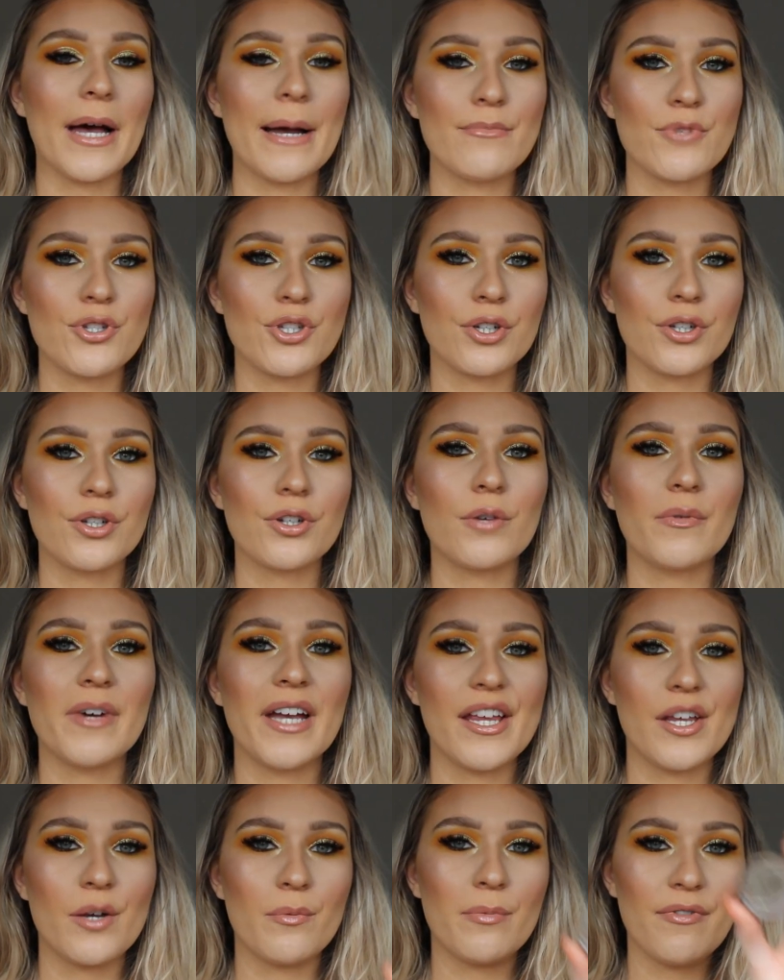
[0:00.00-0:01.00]
but I'm just going to
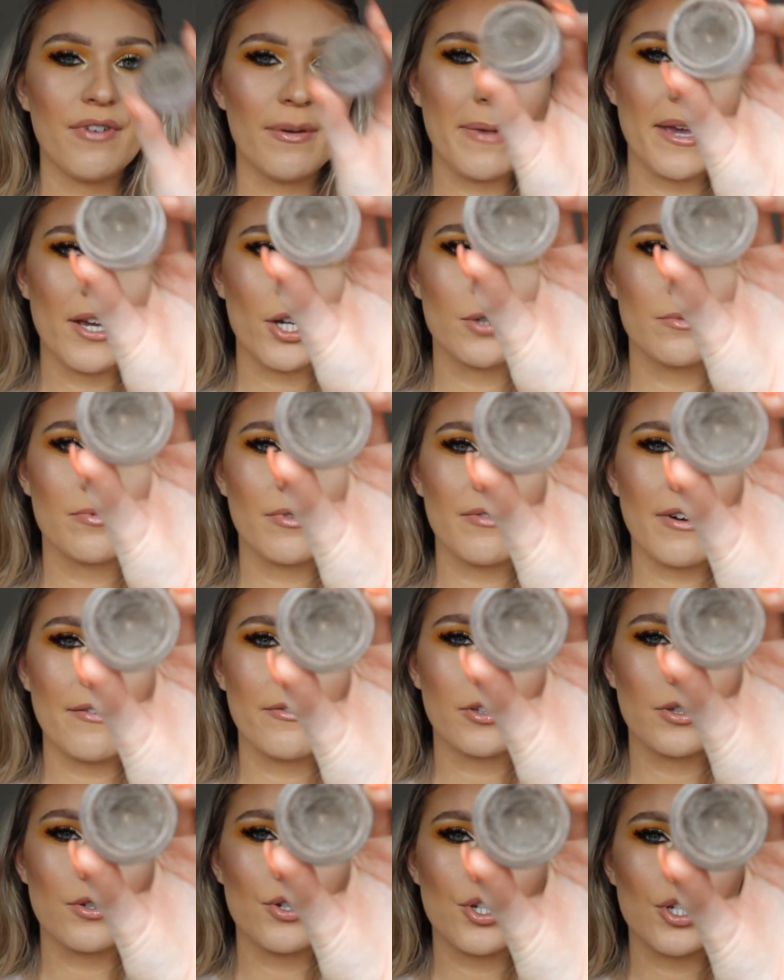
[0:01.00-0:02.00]
go in with a Makeup
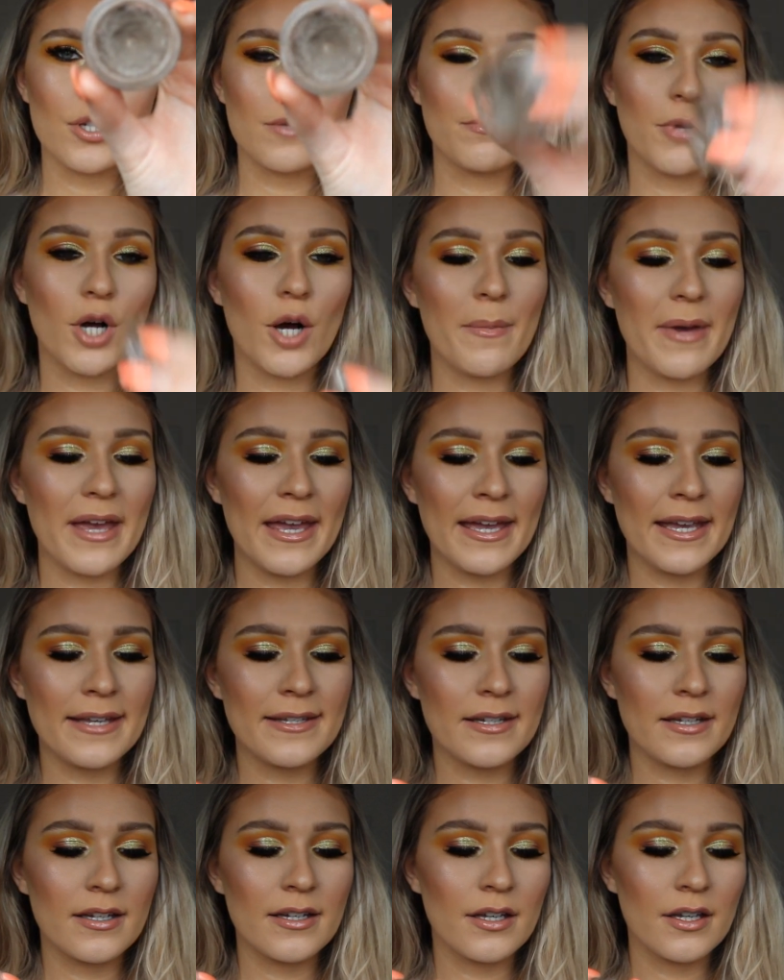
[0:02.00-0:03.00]
Revolution
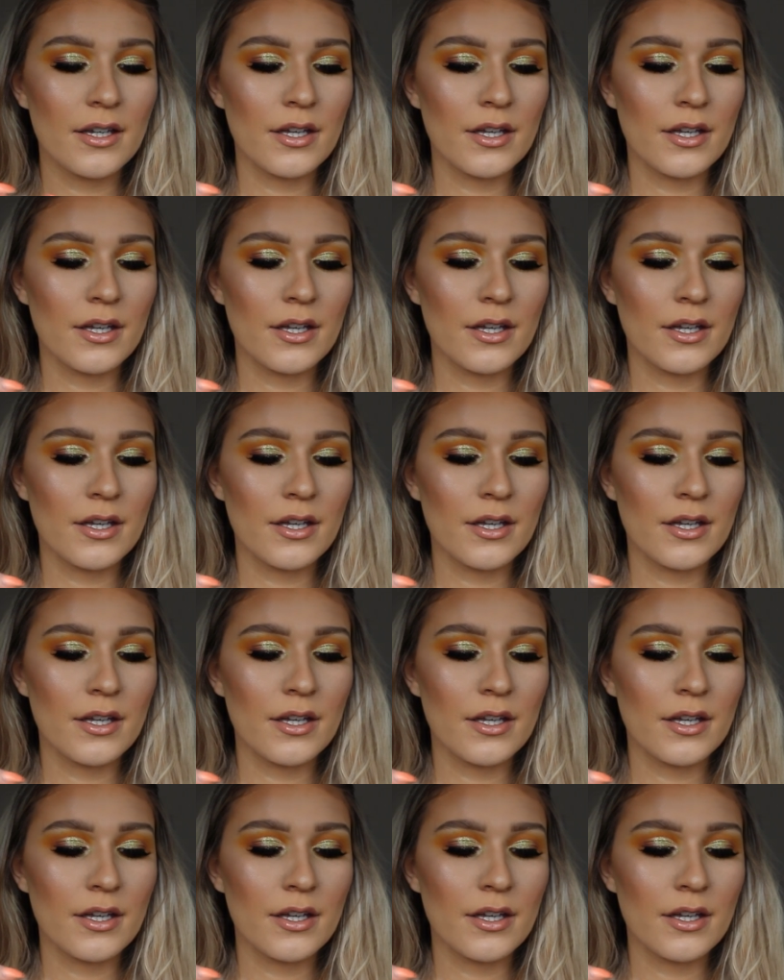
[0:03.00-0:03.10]
pomade